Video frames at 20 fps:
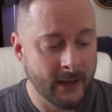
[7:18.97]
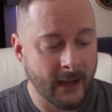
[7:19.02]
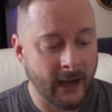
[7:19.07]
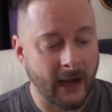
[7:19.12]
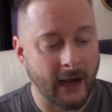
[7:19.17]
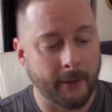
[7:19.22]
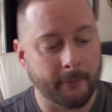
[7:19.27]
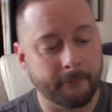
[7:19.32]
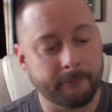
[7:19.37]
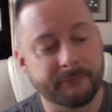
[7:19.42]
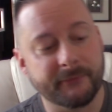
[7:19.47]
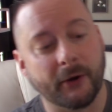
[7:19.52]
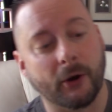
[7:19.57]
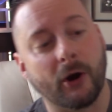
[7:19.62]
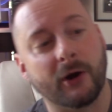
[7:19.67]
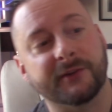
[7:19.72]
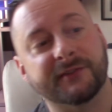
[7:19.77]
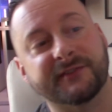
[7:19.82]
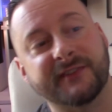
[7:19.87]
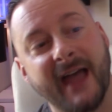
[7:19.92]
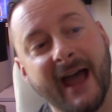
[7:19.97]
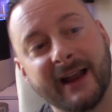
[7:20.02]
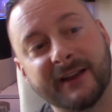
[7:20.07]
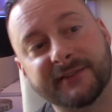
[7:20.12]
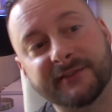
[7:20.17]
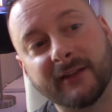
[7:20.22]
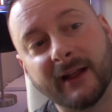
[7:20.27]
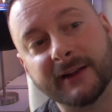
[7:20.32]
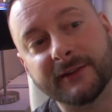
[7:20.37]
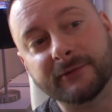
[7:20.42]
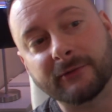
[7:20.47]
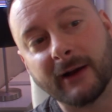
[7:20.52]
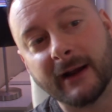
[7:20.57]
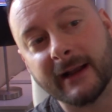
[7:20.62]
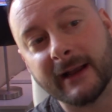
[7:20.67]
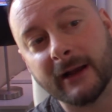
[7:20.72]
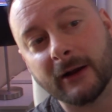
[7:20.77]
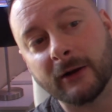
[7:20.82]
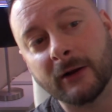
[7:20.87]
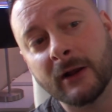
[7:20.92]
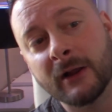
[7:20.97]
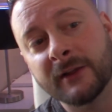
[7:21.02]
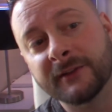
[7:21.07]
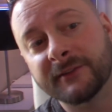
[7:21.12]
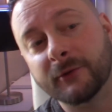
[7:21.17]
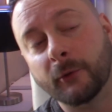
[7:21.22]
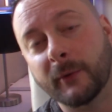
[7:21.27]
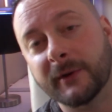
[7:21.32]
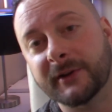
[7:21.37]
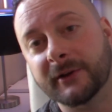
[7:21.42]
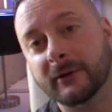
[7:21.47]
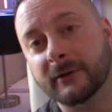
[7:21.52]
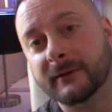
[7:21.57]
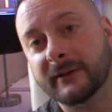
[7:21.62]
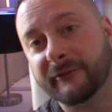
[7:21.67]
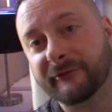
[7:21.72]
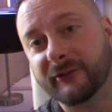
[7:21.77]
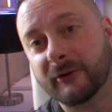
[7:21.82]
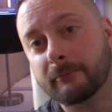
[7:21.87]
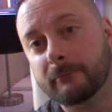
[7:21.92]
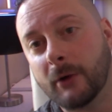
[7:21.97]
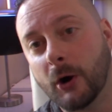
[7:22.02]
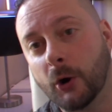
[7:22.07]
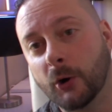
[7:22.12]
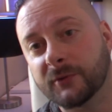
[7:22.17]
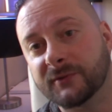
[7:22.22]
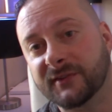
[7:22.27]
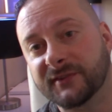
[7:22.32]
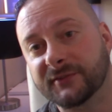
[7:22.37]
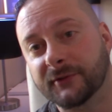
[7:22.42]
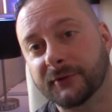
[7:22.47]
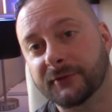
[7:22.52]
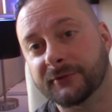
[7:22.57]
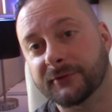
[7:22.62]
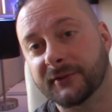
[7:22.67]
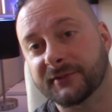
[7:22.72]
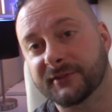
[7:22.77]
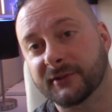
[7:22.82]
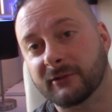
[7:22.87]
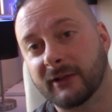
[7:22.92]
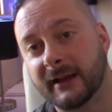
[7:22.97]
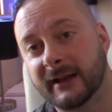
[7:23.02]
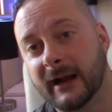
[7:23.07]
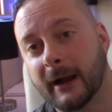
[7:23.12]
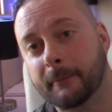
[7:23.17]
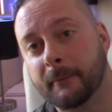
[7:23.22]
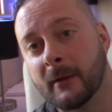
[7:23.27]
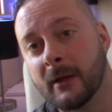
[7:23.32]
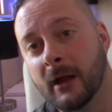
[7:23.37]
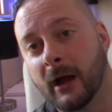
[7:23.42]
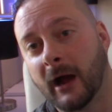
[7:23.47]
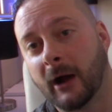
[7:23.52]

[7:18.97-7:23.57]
There are status lights right here, so when you're in different modes, this will light up.